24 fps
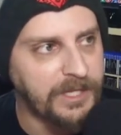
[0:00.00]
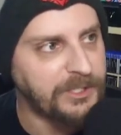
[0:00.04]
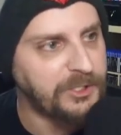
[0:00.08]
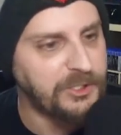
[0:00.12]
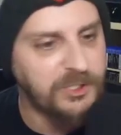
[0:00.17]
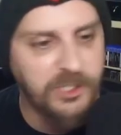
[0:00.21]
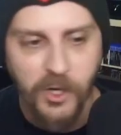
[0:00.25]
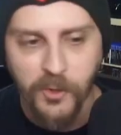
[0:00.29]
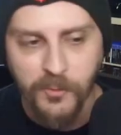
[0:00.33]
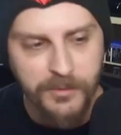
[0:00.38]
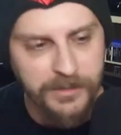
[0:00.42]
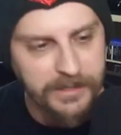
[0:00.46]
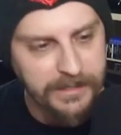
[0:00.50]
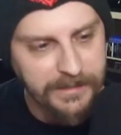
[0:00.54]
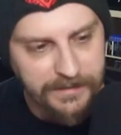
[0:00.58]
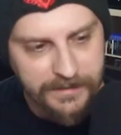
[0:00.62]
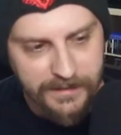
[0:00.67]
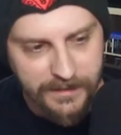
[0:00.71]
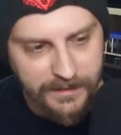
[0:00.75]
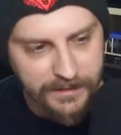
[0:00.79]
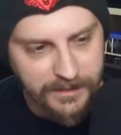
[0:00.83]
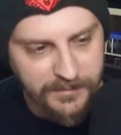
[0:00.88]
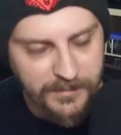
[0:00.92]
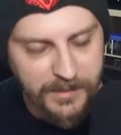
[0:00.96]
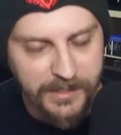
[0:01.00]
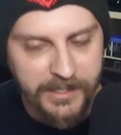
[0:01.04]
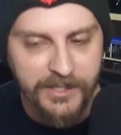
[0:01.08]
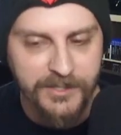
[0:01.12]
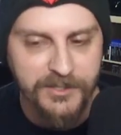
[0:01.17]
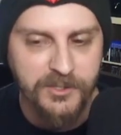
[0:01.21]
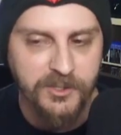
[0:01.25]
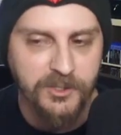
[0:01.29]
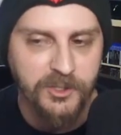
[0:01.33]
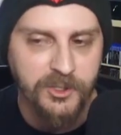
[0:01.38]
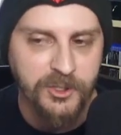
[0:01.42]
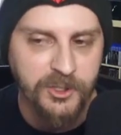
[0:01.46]
that don't need this
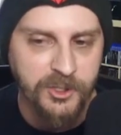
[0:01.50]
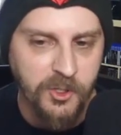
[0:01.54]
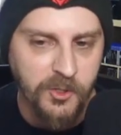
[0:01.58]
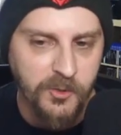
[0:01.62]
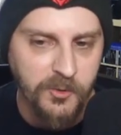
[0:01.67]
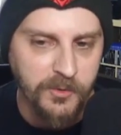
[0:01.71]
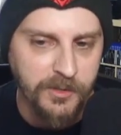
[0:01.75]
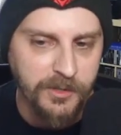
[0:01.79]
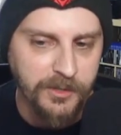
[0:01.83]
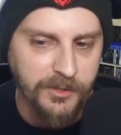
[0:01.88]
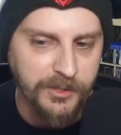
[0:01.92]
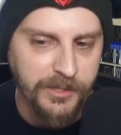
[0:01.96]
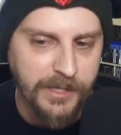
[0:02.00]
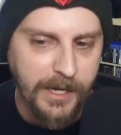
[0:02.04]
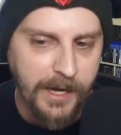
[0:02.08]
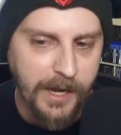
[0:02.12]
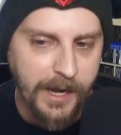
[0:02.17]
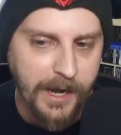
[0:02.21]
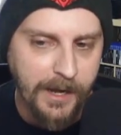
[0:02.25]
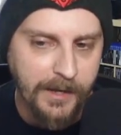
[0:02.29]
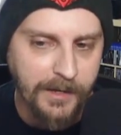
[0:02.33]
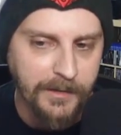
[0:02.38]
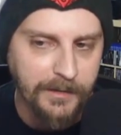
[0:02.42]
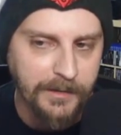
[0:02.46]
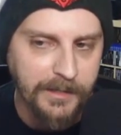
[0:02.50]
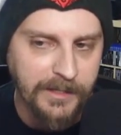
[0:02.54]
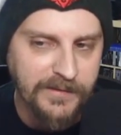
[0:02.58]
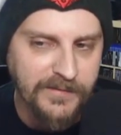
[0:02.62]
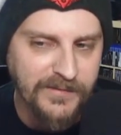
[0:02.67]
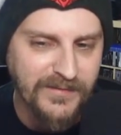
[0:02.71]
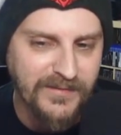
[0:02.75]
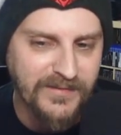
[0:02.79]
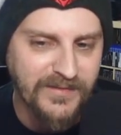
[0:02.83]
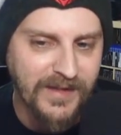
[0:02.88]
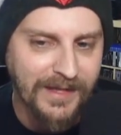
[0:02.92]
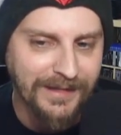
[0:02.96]
because they're so good at
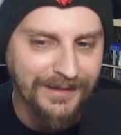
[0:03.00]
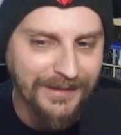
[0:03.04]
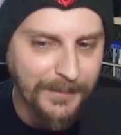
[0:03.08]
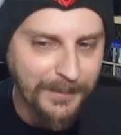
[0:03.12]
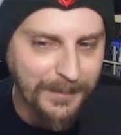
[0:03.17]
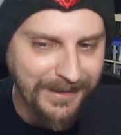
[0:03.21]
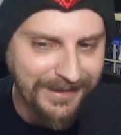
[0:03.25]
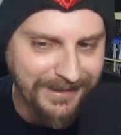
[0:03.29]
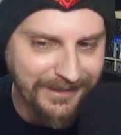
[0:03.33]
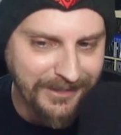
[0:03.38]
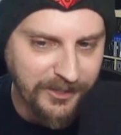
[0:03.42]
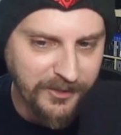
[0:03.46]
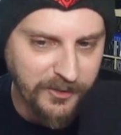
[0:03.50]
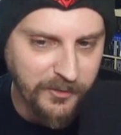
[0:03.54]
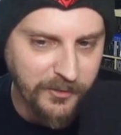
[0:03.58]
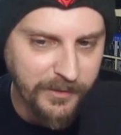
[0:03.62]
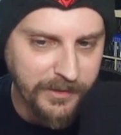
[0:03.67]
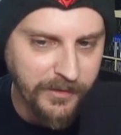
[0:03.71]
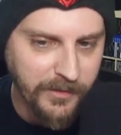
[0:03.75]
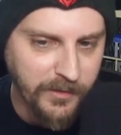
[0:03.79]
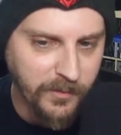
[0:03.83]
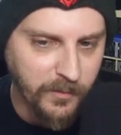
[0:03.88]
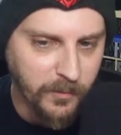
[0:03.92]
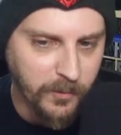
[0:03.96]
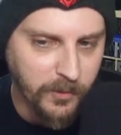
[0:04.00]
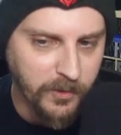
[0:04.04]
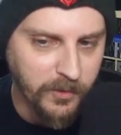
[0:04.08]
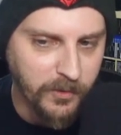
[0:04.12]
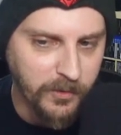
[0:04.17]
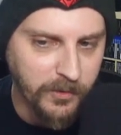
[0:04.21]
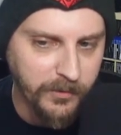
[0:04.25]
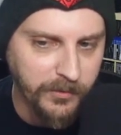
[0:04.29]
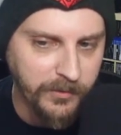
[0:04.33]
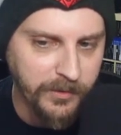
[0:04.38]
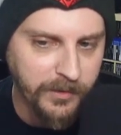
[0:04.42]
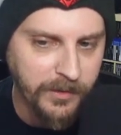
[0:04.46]
enveloping you in the
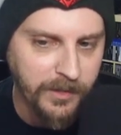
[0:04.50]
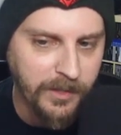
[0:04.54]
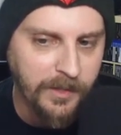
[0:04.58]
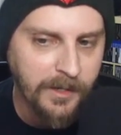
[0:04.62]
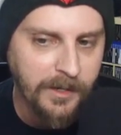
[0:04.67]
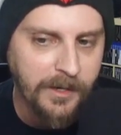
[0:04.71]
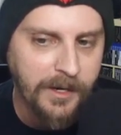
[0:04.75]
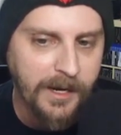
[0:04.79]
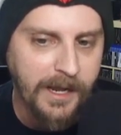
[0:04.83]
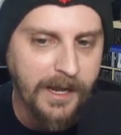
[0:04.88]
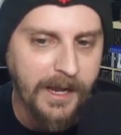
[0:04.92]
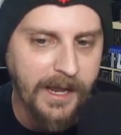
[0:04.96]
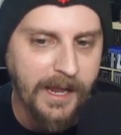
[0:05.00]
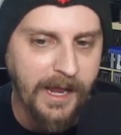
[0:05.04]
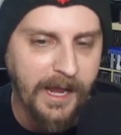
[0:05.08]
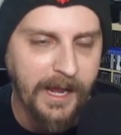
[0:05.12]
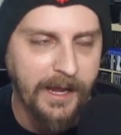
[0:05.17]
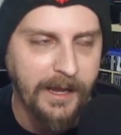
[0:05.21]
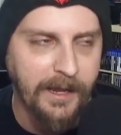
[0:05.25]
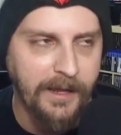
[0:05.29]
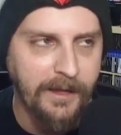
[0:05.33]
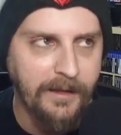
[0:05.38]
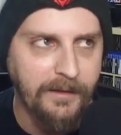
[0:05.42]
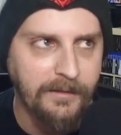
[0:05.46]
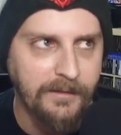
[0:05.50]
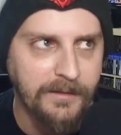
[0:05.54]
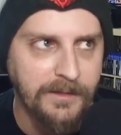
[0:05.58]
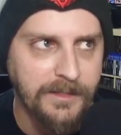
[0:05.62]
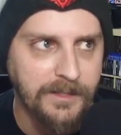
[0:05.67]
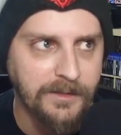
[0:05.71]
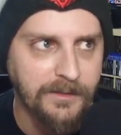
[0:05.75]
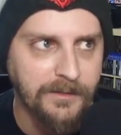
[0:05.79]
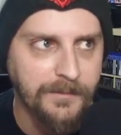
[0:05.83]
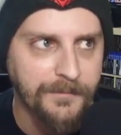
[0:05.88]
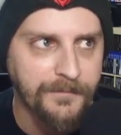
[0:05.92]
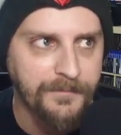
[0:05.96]
world
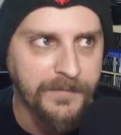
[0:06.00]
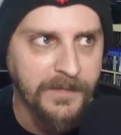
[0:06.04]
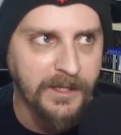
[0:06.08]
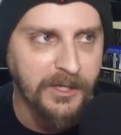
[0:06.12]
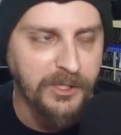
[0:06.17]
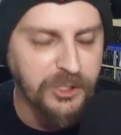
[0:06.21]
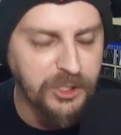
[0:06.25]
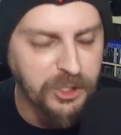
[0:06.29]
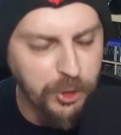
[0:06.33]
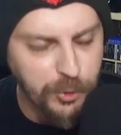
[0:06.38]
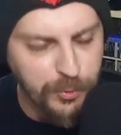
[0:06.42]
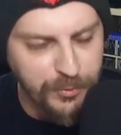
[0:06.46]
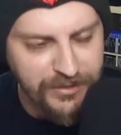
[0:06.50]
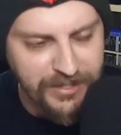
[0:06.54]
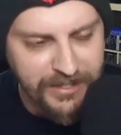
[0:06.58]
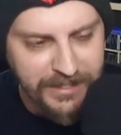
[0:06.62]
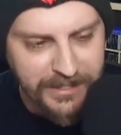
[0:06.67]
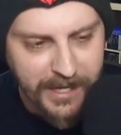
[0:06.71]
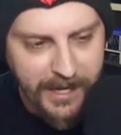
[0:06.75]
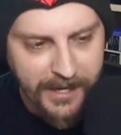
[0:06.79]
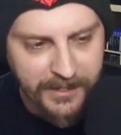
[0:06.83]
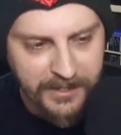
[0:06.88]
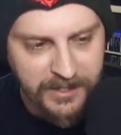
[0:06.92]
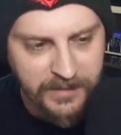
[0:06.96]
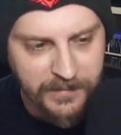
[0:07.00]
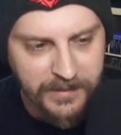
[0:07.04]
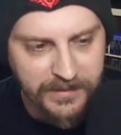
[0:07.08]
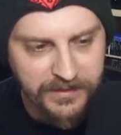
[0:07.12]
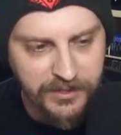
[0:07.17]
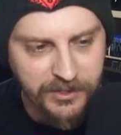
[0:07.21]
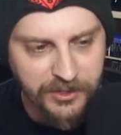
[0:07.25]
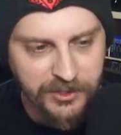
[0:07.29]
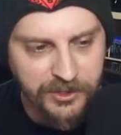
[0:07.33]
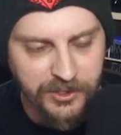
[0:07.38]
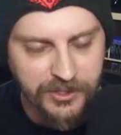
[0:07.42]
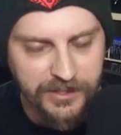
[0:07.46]
and using
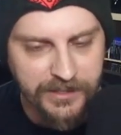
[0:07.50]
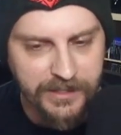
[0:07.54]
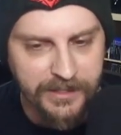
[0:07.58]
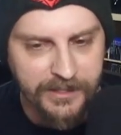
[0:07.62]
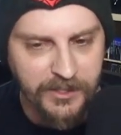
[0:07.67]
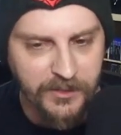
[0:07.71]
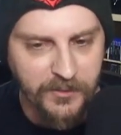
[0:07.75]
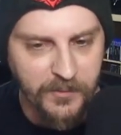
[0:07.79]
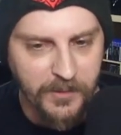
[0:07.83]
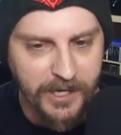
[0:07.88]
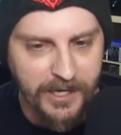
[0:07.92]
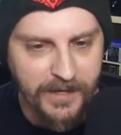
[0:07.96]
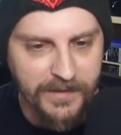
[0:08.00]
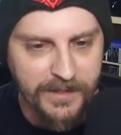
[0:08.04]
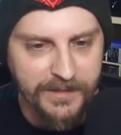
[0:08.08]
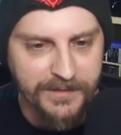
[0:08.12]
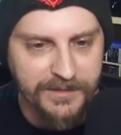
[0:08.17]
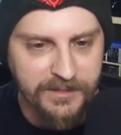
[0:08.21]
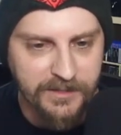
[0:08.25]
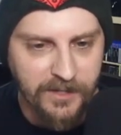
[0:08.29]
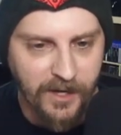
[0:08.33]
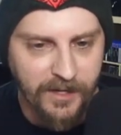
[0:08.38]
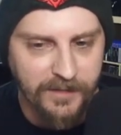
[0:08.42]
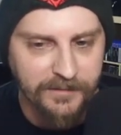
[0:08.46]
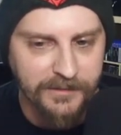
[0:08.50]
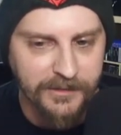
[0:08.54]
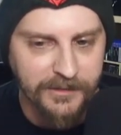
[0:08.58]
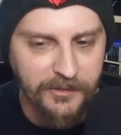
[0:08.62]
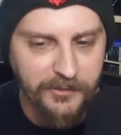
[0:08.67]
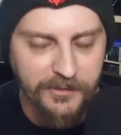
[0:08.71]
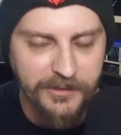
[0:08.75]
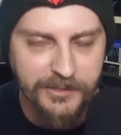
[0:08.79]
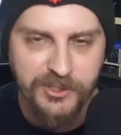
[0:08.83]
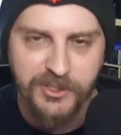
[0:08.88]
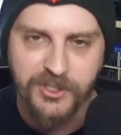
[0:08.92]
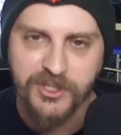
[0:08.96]
exposition in a way that's not
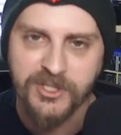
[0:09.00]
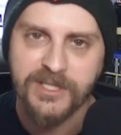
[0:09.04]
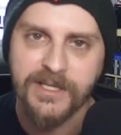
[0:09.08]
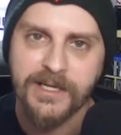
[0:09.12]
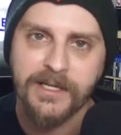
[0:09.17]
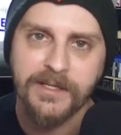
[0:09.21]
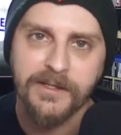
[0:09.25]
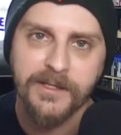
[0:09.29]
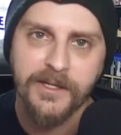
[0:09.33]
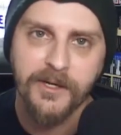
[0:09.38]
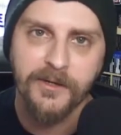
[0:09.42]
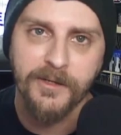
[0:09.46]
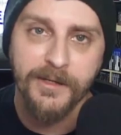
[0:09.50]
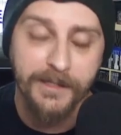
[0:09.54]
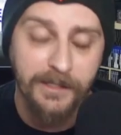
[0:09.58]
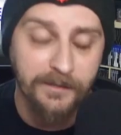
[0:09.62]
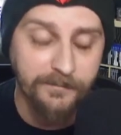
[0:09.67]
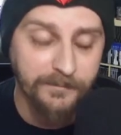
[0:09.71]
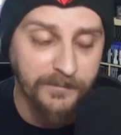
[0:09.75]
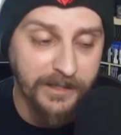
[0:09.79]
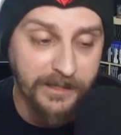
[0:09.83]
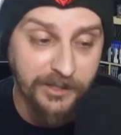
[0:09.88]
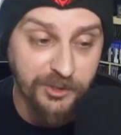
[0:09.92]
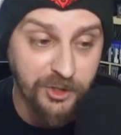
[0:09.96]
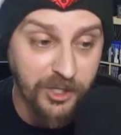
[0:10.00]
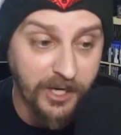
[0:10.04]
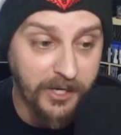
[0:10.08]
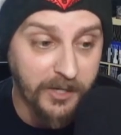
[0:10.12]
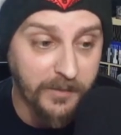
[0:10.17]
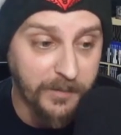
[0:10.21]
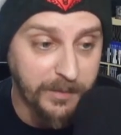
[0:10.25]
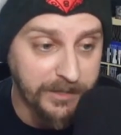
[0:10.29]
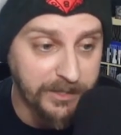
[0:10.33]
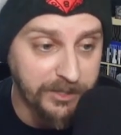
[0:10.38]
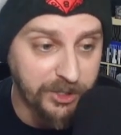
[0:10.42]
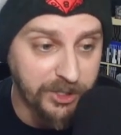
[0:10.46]
literally just sitting there like
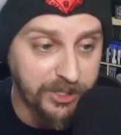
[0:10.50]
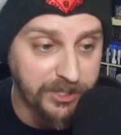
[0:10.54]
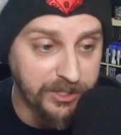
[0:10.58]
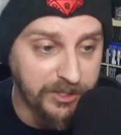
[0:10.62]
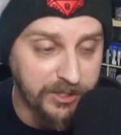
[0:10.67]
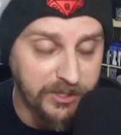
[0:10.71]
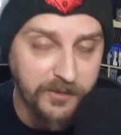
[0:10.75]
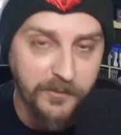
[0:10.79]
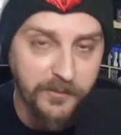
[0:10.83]
JRPGs do,